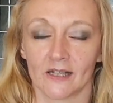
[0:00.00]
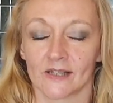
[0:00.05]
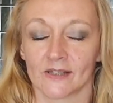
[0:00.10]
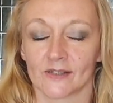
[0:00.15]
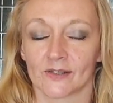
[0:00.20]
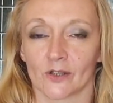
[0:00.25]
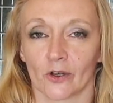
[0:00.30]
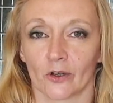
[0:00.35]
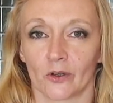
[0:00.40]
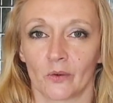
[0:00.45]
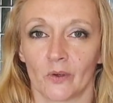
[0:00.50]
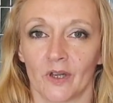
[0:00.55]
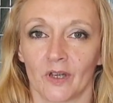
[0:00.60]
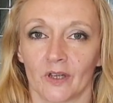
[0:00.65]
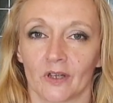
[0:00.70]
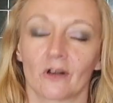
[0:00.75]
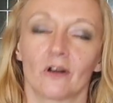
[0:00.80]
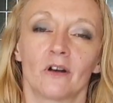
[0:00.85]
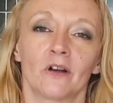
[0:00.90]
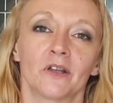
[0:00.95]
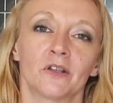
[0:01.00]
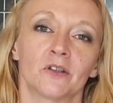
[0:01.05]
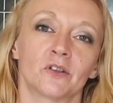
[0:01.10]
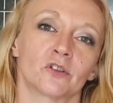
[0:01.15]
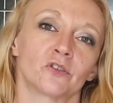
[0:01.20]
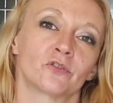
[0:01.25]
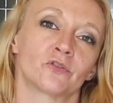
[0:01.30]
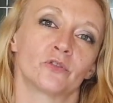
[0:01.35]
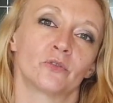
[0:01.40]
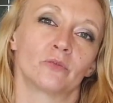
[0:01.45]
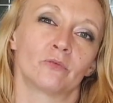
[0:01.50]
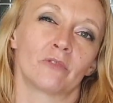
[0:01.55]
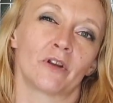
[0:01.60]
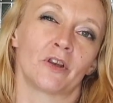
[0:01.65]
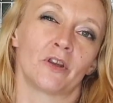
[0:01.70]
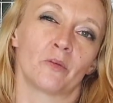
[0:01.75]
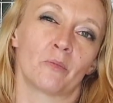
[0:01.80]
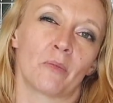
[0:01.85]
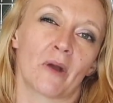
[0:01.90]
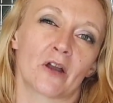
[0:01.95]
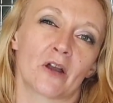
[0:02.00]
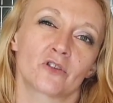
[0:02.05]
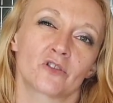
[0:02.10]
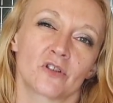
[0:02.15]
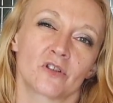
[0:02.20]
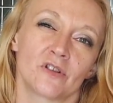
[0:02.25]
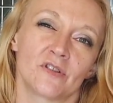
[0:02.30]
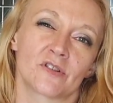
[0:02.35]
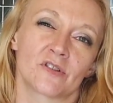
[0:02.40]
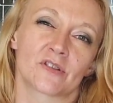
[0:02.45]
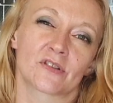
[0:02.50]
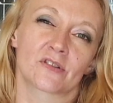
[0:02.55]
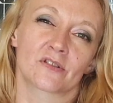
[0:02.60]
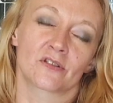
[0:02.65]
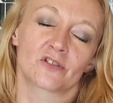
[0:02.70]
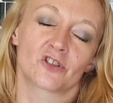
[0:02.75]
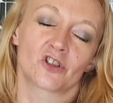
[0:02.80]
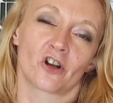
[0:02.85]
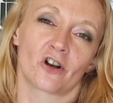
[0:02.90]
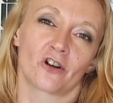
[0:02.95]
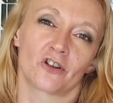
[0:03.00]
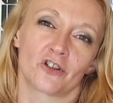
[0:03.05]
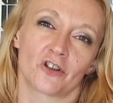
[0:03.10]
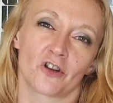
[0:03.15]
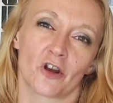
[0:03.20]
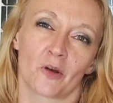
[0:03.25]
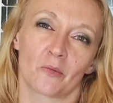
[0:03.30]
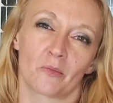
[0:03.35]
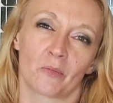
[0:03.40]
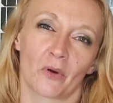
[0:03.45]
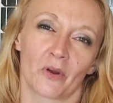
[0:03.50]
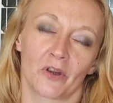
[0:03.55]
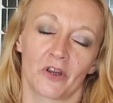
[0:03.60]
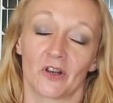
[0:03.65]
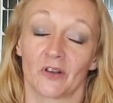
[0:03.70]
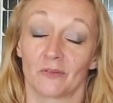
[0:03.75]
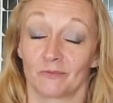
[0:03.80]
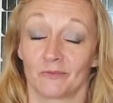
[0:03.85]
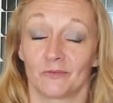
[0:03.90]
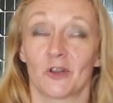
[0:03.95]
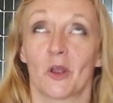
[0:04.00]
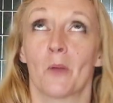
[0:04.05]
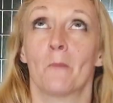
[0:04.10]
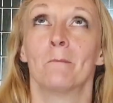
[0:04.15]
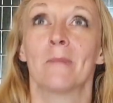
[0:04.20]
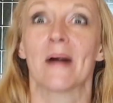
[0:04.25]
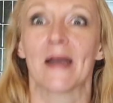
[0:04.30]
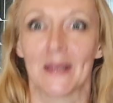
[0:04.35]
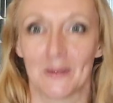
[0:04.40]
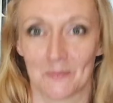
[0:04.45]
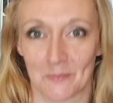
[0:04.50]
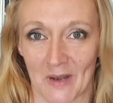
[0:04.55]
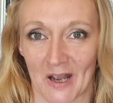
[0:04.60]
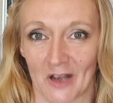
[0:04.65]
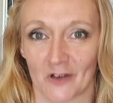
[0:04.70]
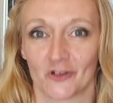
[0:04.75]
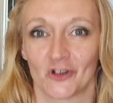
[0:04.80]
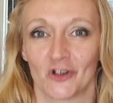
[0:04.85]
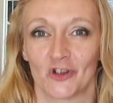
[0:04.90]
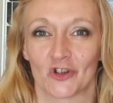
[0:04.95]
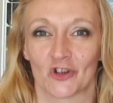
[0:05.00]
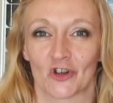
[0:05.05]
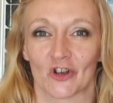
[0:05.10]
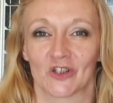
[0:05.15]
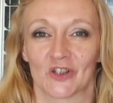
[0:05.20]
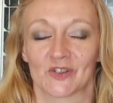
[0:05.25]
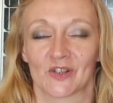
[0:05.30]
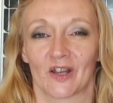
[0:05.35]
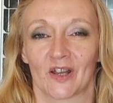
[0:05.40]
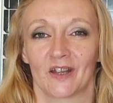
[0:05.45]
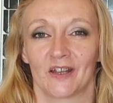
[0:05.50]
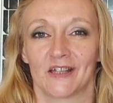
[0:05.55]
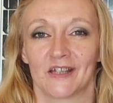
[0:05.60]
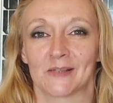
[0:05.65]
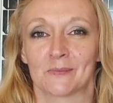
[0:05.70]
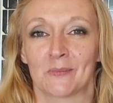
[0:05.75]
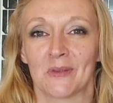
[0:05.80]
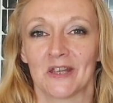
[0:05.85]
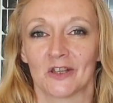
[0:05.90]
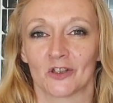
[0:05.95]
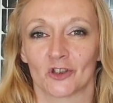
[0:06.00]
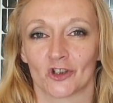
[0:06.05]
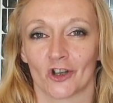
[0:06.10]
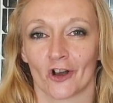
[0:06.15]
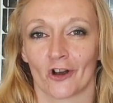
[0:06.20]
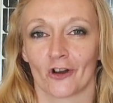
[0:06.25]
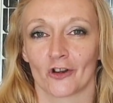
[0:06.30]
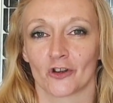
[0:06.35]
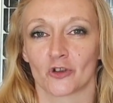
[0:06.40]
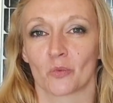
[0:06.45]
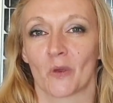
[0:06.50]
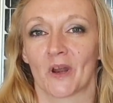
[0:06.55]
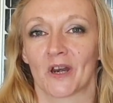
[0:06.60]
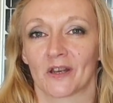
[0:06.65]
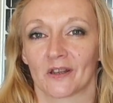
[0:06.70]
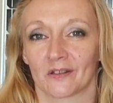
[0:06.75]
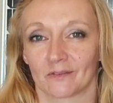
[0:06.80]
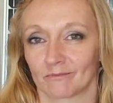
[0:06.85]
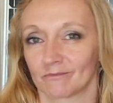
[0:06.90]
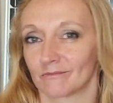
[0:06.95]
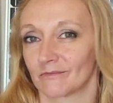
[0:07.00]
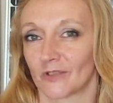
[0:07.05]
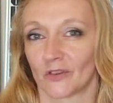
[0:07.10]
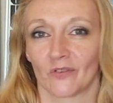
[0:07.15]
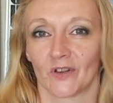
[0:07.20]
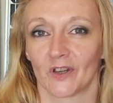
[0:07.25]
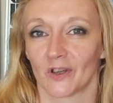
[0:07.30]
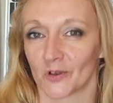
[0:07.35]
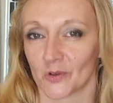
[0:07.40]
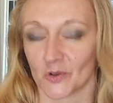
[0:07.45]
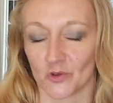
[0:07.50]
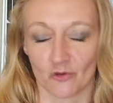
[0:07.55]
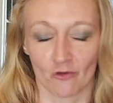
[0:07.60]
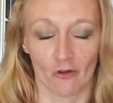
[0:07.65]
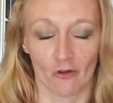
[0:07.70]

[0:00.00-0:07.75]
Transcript: so it kind of, when your battery's charging up by your main battery, should I say, is being charged when the vehicle's